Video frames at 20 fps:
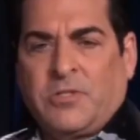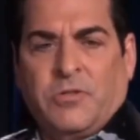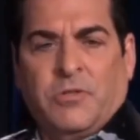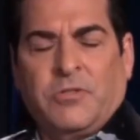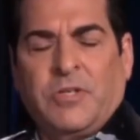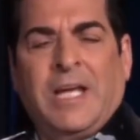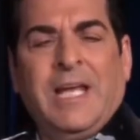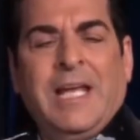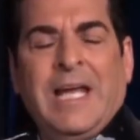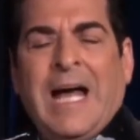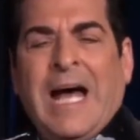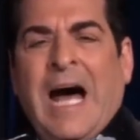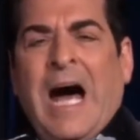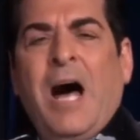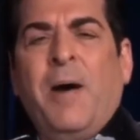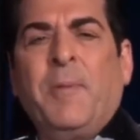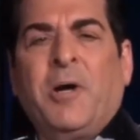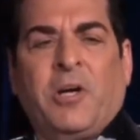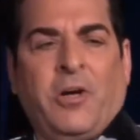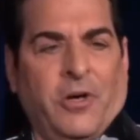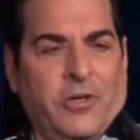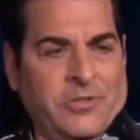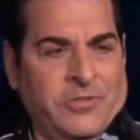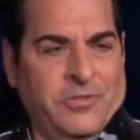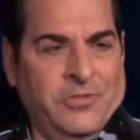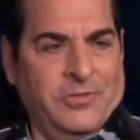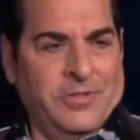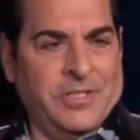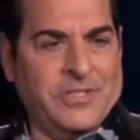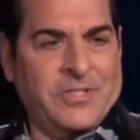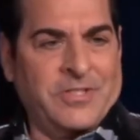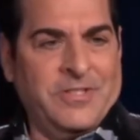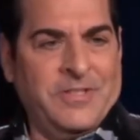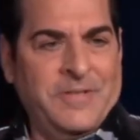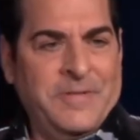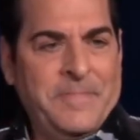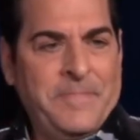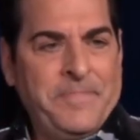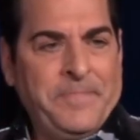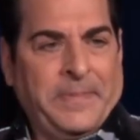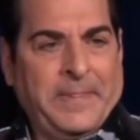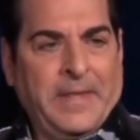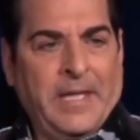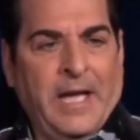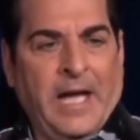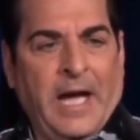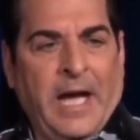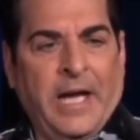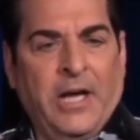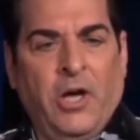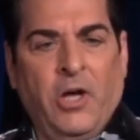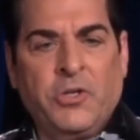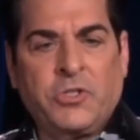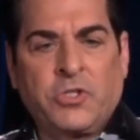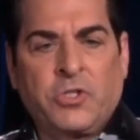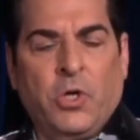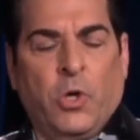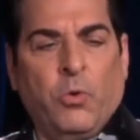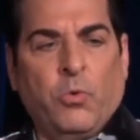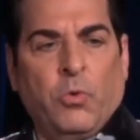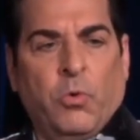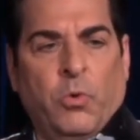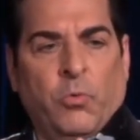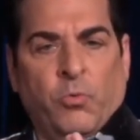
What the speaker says: surgery. I'm a cartoonist. I also